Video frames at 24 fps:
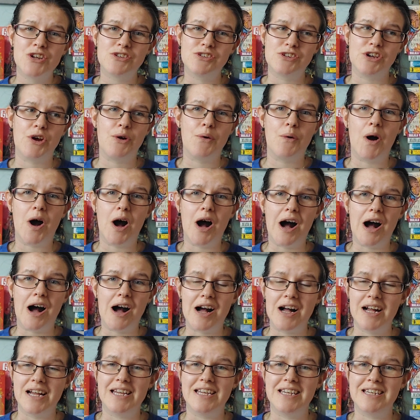So
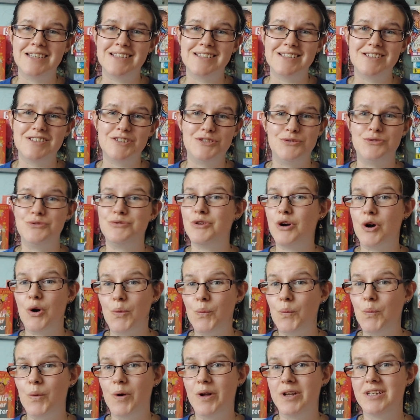I do
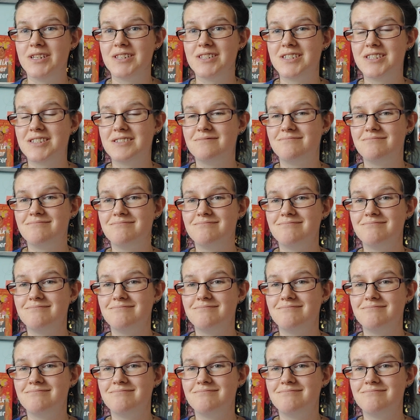not want